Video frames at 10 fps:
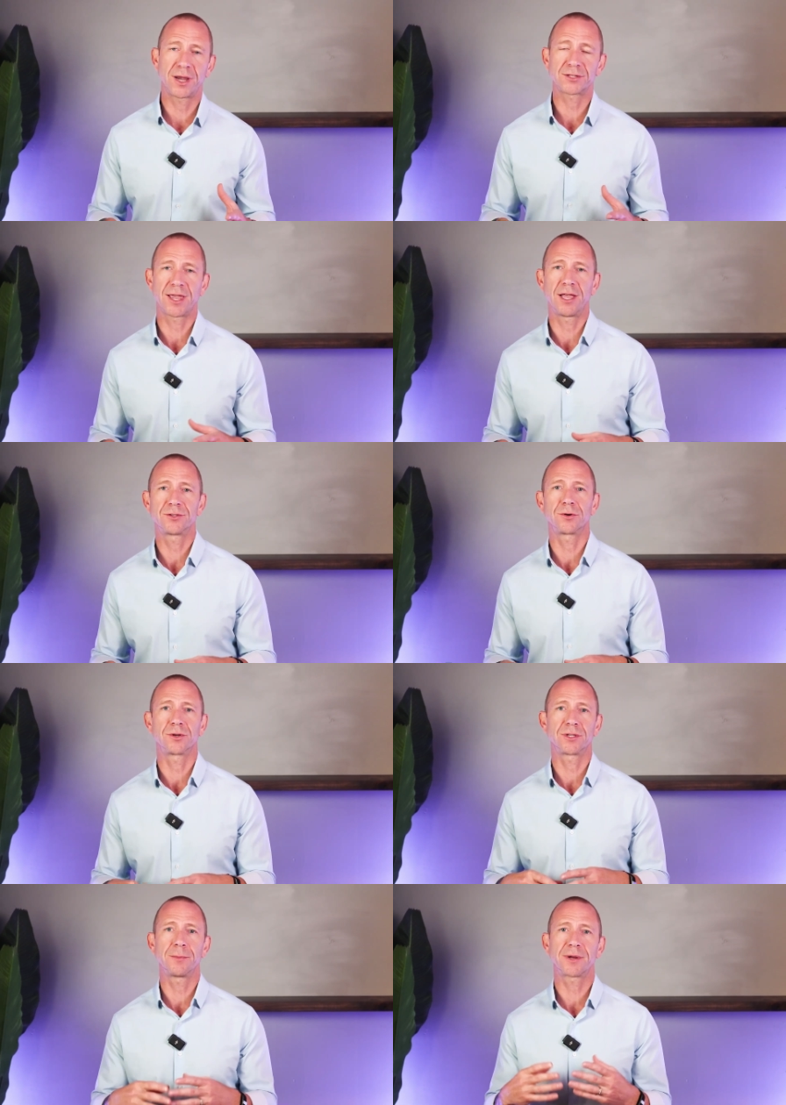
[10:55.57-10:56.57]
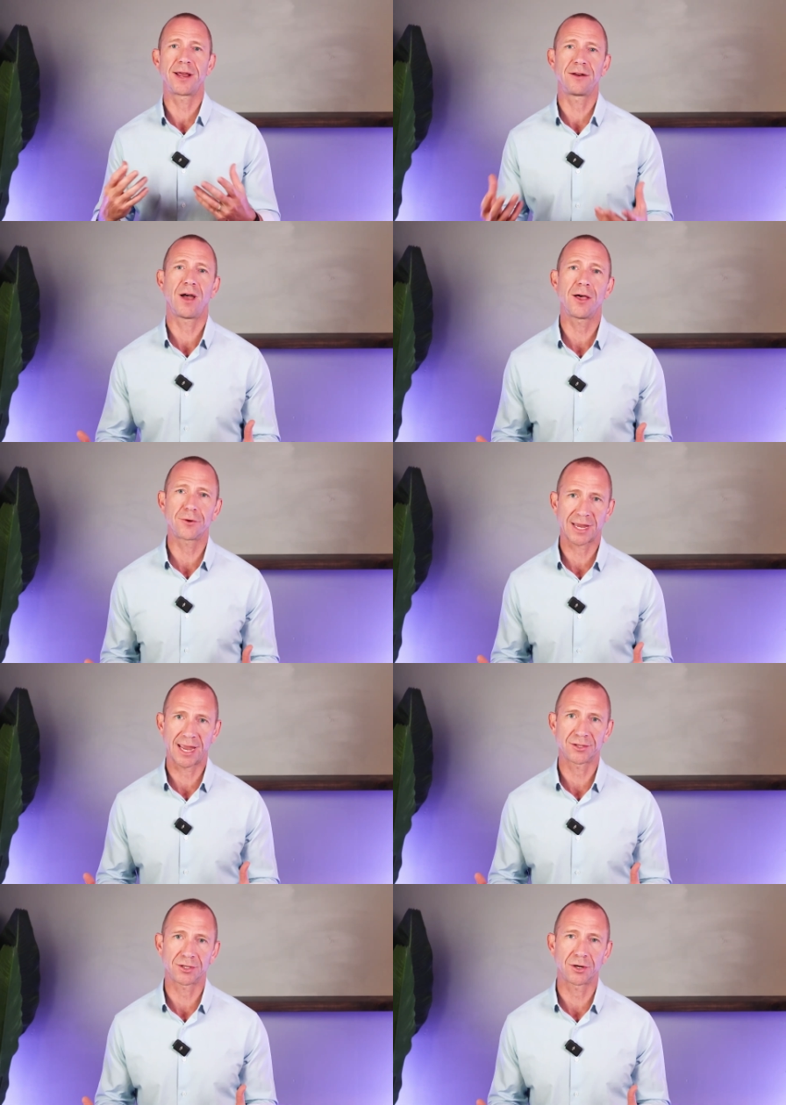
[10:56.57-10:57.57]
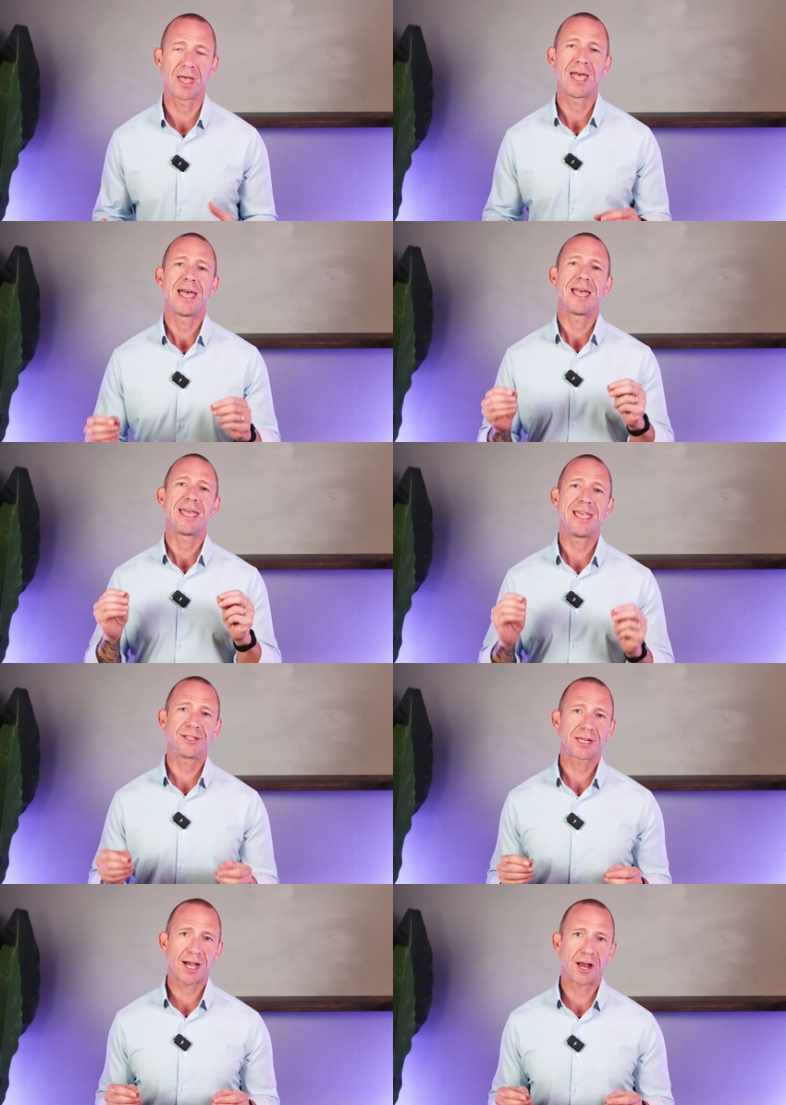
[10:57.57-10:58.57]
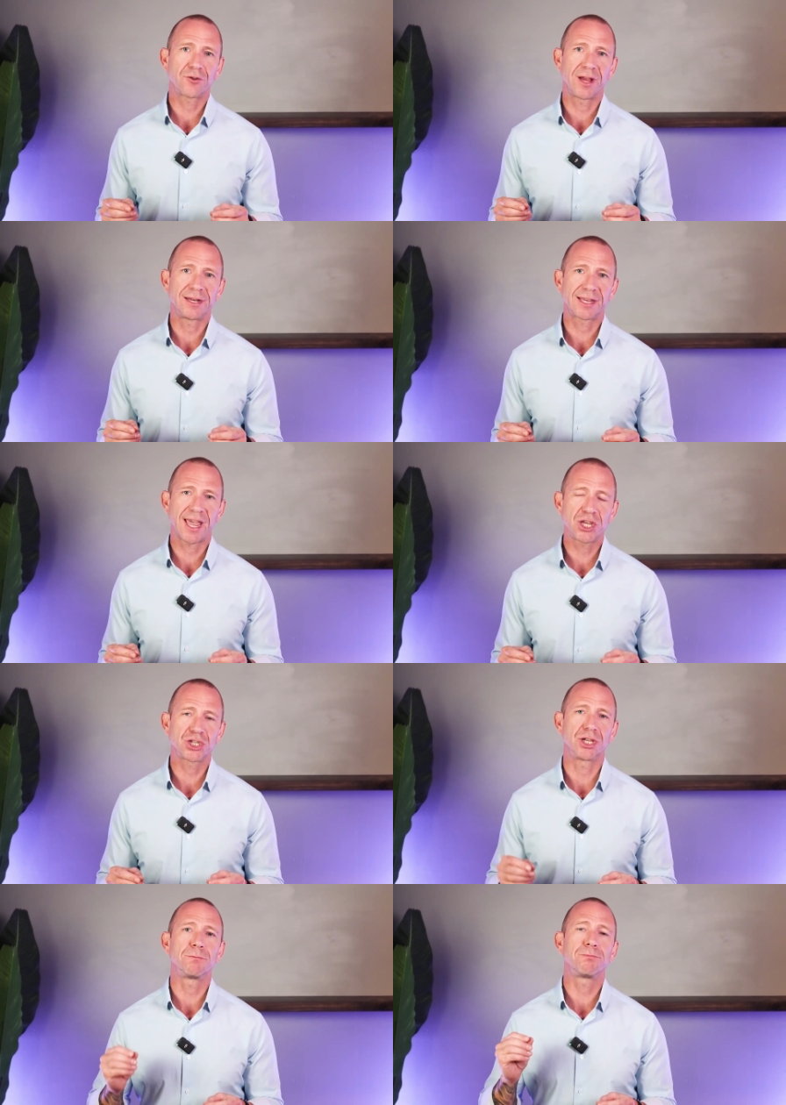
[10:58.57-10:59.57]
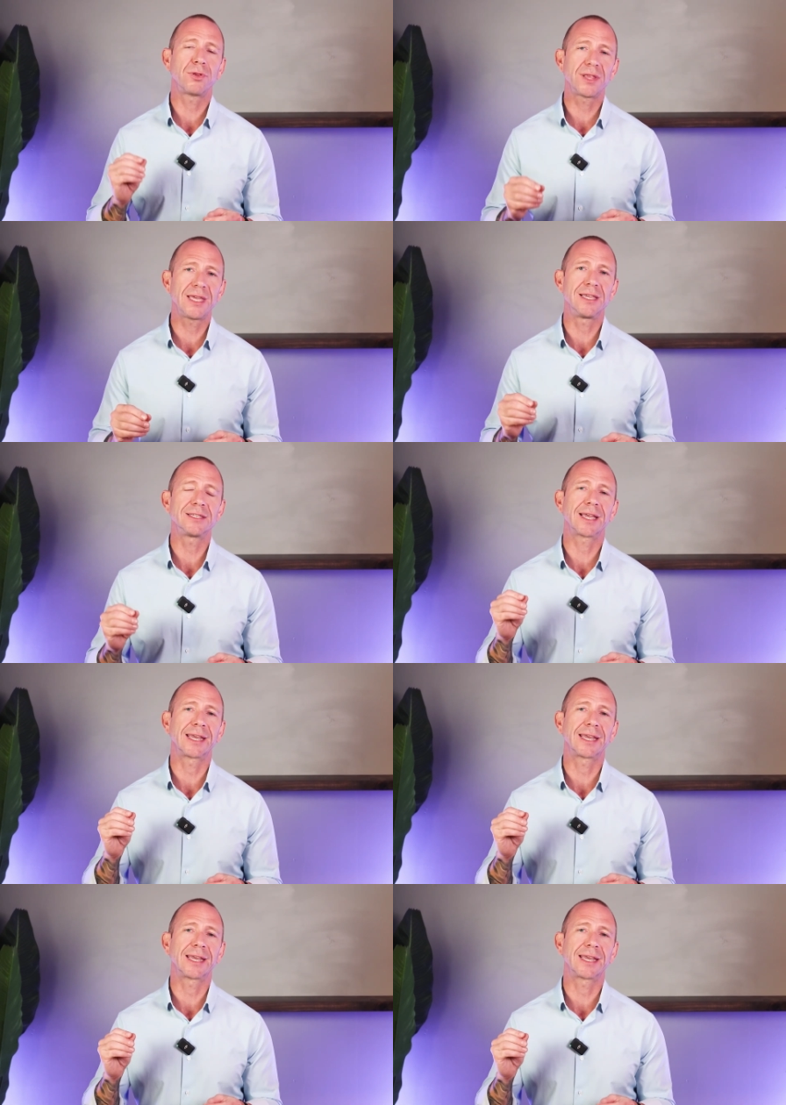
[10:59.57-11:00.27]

breast cancer or some kind of other cancer, is a contraindication, please